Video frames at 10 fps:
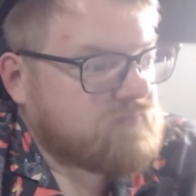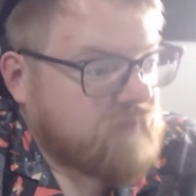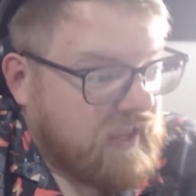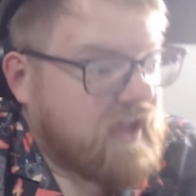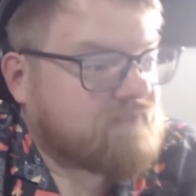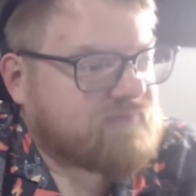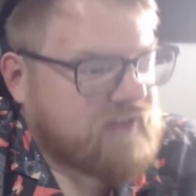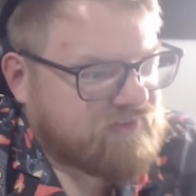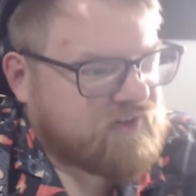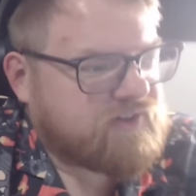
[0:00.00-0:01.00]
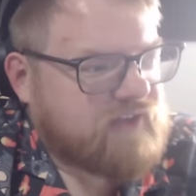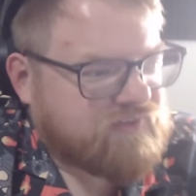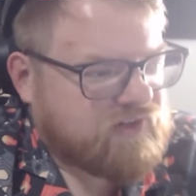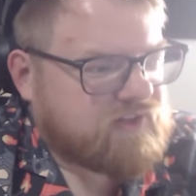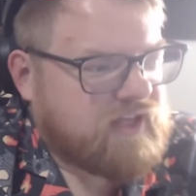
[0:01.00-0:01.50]
Yeah, I've heard
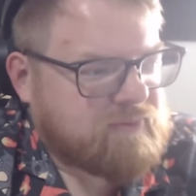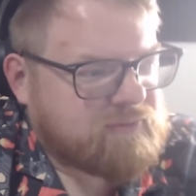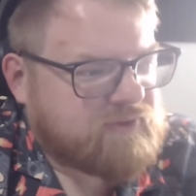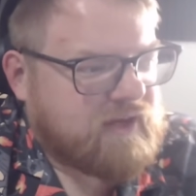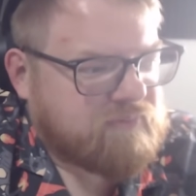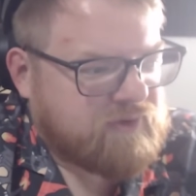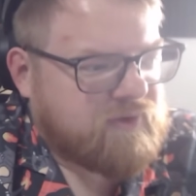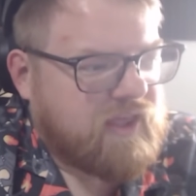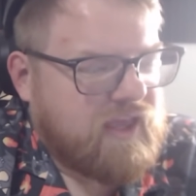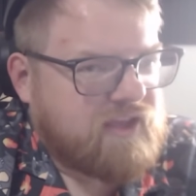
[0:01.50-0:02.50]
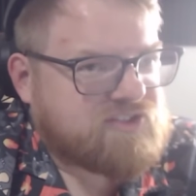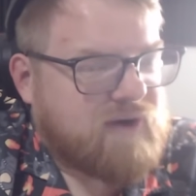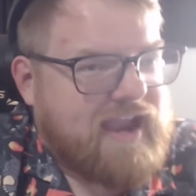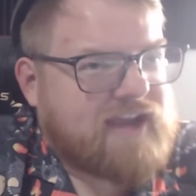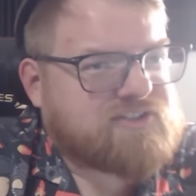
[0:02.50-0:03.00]
a lot of people do that. So
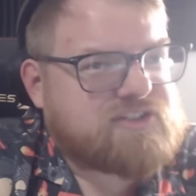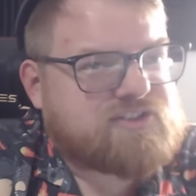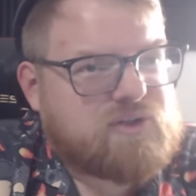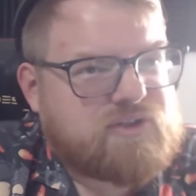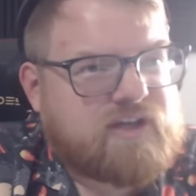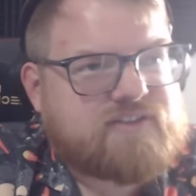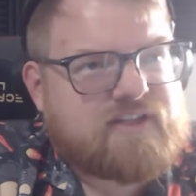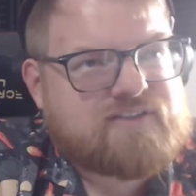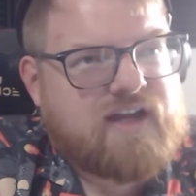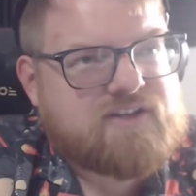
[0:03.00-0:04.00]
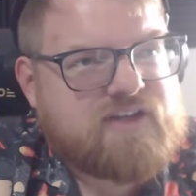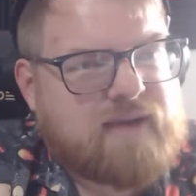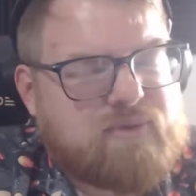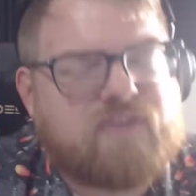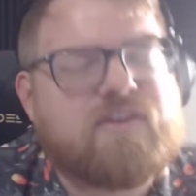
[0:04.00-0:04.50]
I actually sold on TikTok Shop.
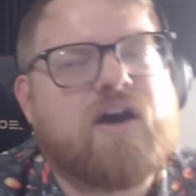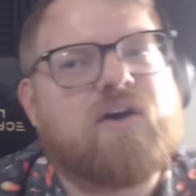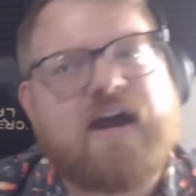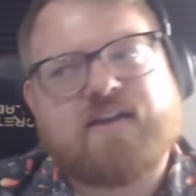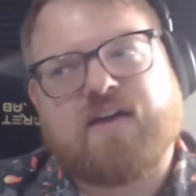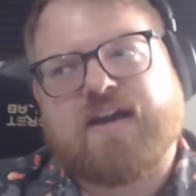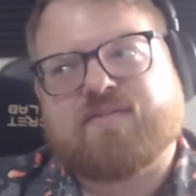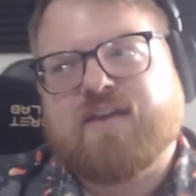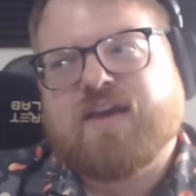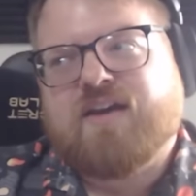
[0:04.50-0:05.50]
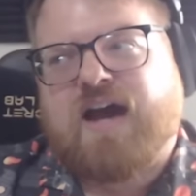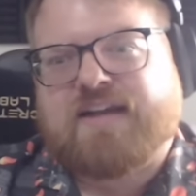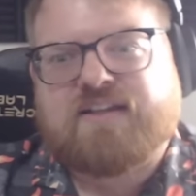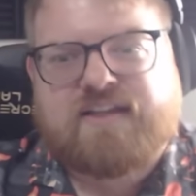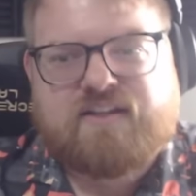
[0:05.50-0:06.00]
Well, no, I
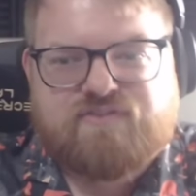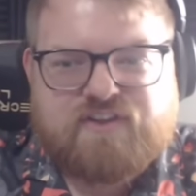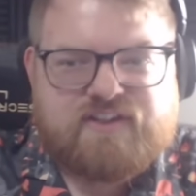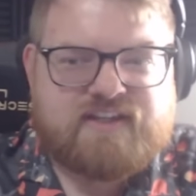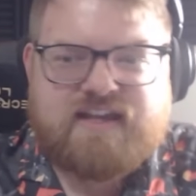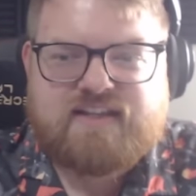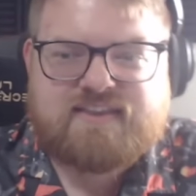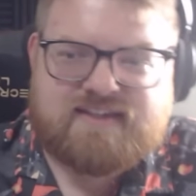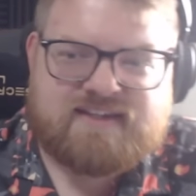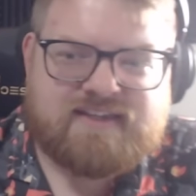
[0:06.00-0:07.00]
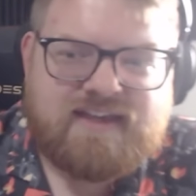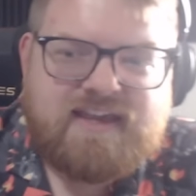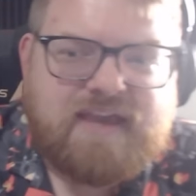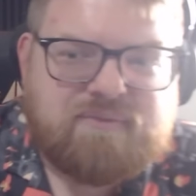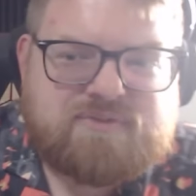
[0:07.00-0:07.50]
did like an affiliate kind of thing
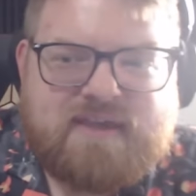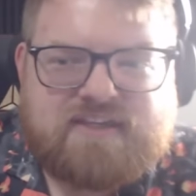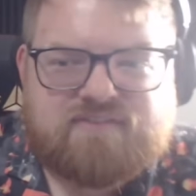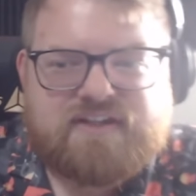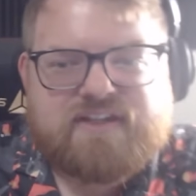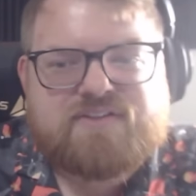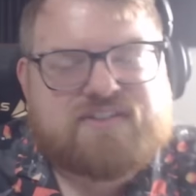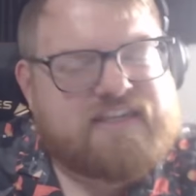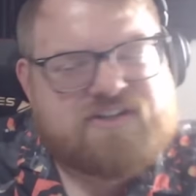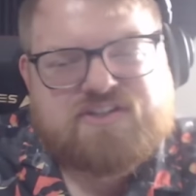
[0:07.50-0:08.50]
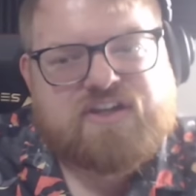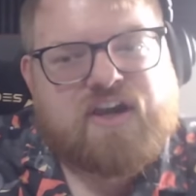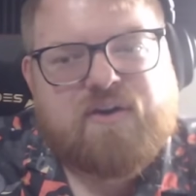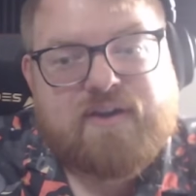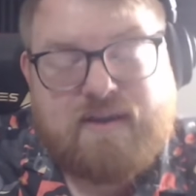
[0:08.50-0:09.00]
and was making videos years
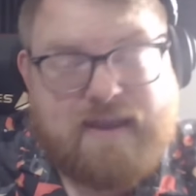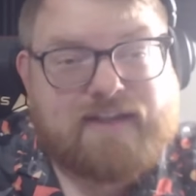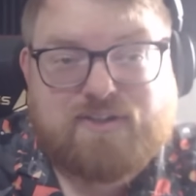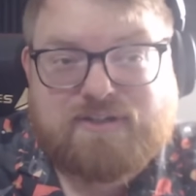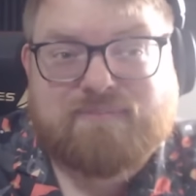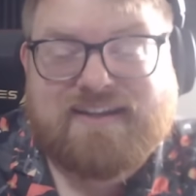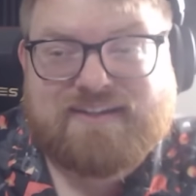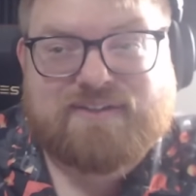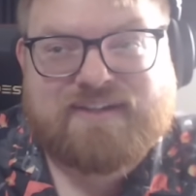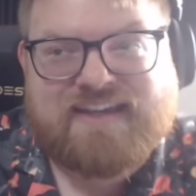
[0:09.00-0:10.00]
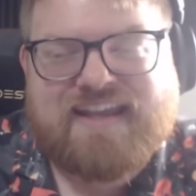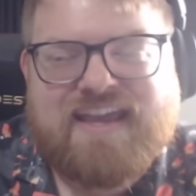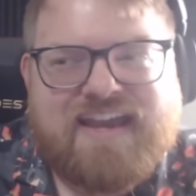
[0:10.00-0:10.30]
ago, and I made good money doing it.